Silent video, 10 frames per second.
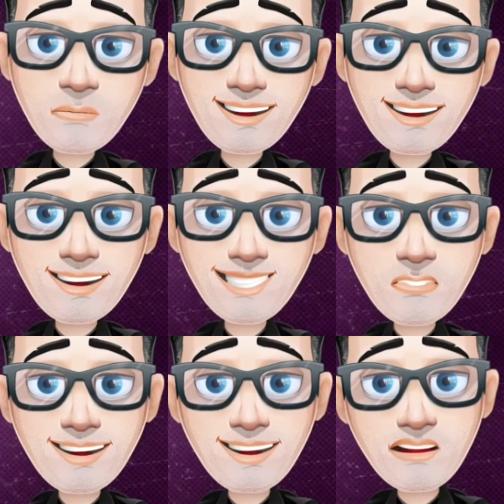millennials
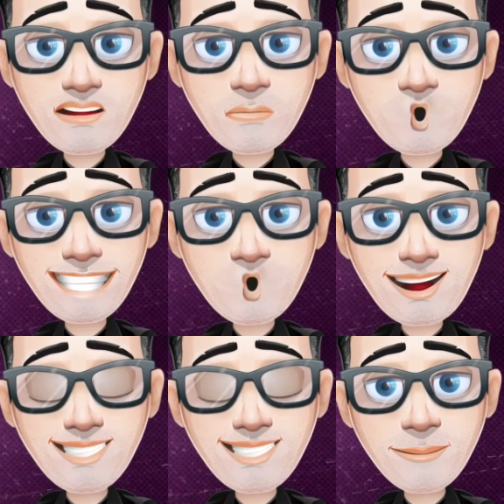feeling about
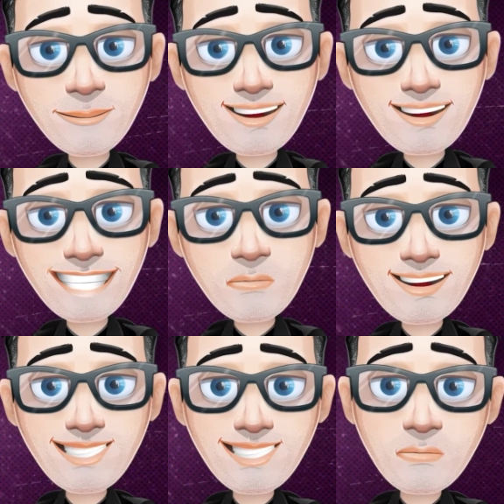work,
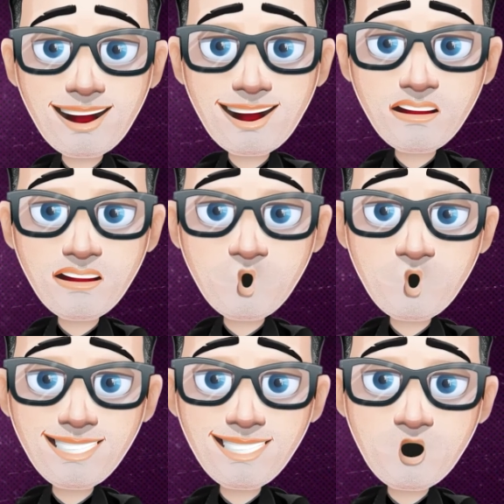entrepreneurship, and the
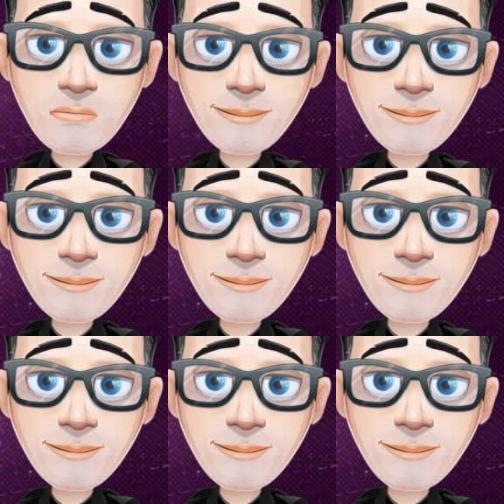future?